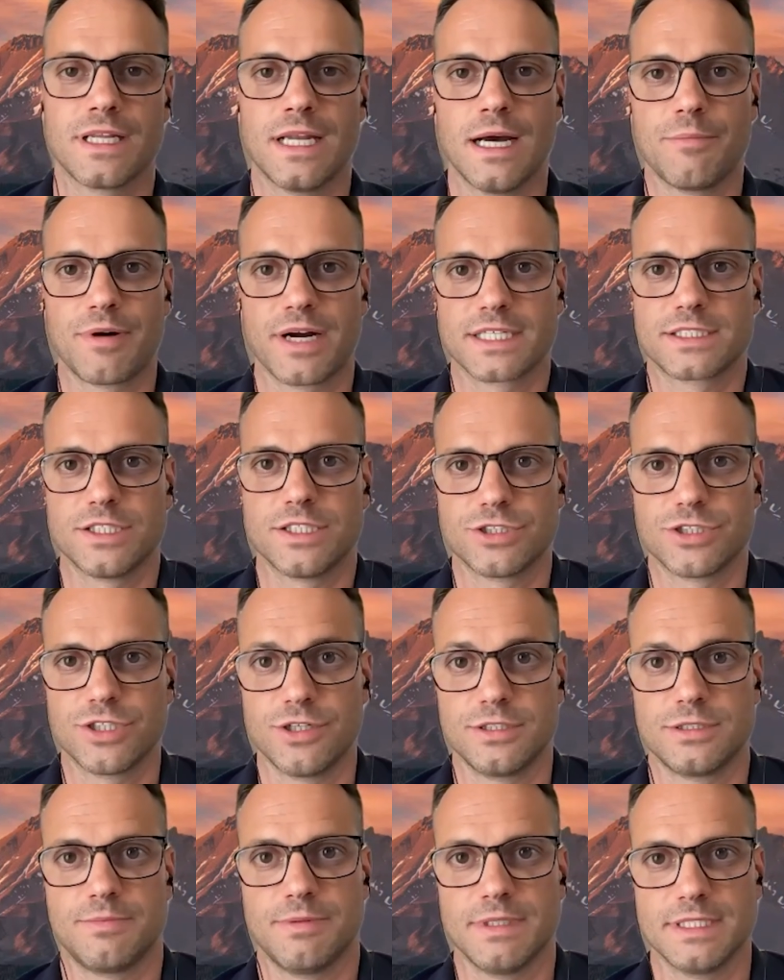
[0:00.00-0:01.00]
not
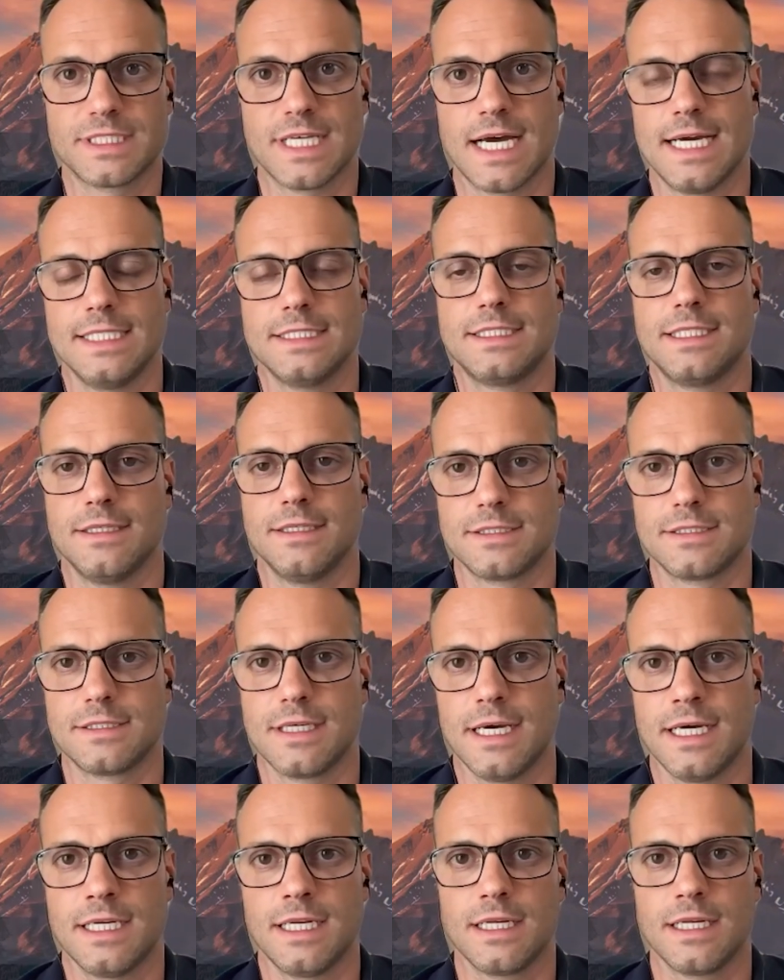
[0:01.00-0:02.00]
practitioners, but scientists
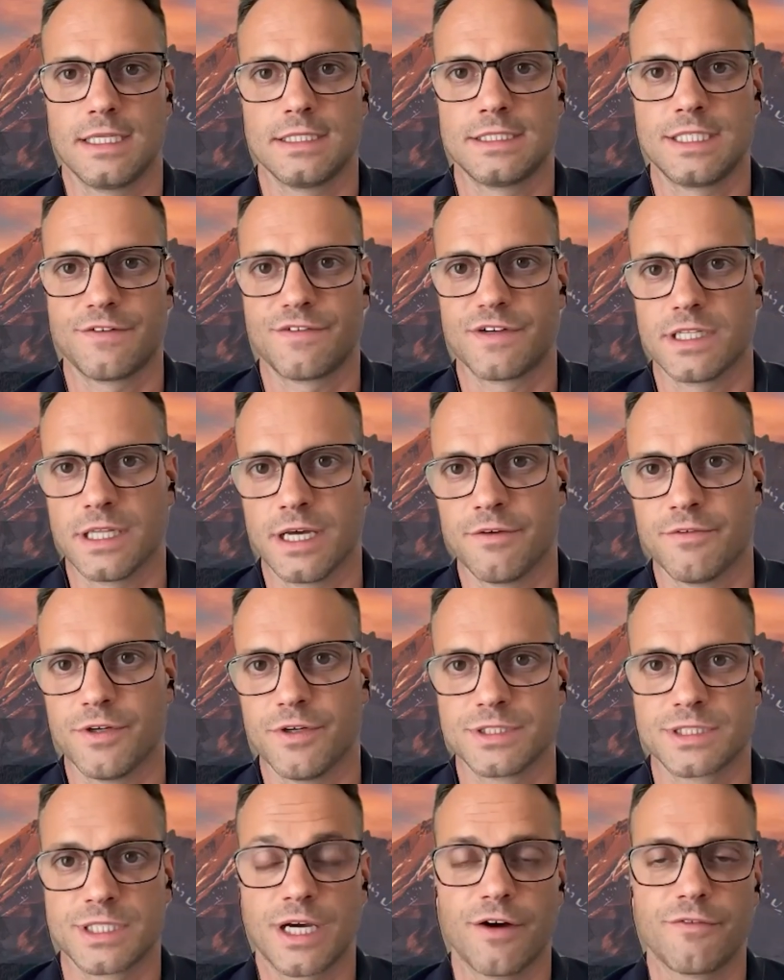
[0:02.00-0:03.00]
at different
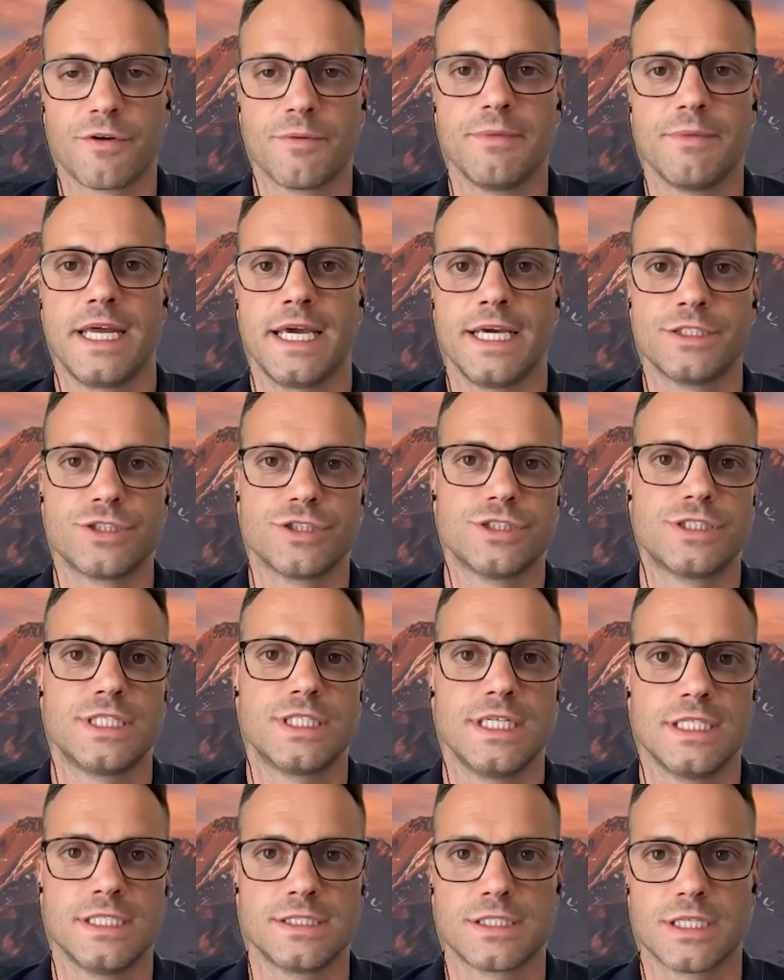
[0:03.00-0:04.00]
levels, government
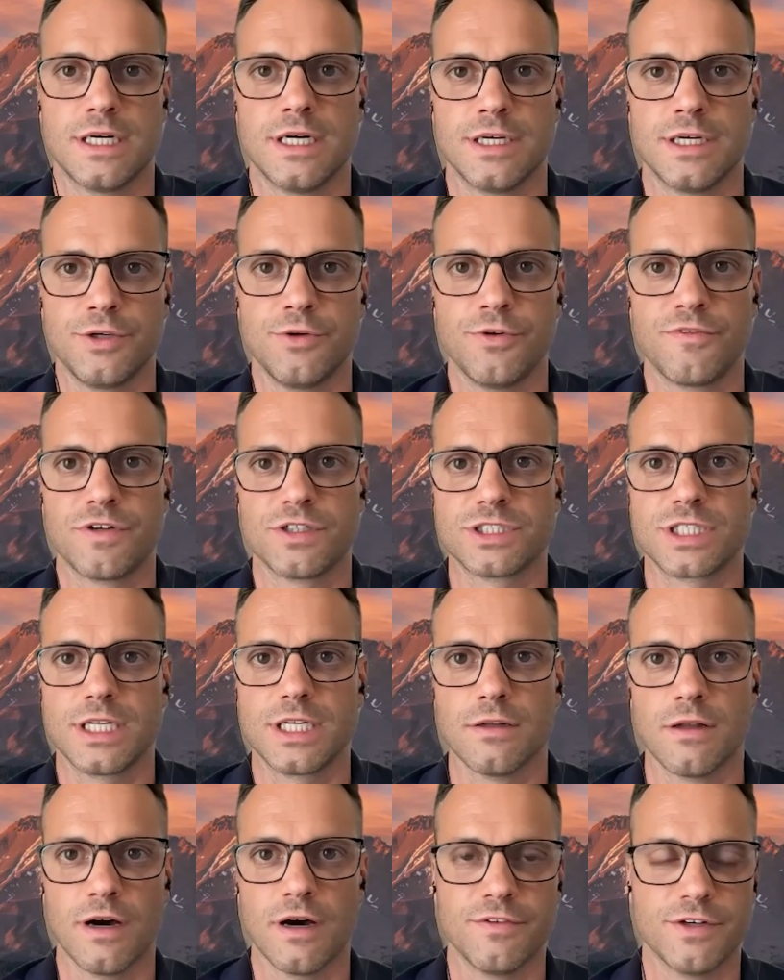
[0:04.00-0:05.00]
agencies, uh, university
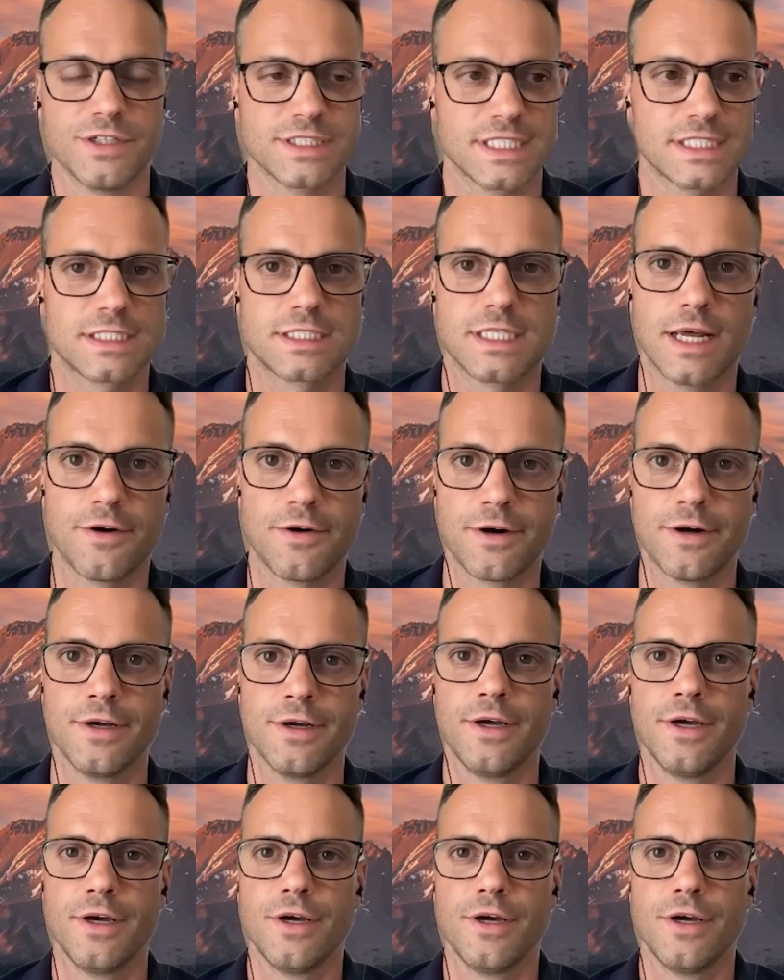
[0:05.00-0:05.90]
levels, et cetera.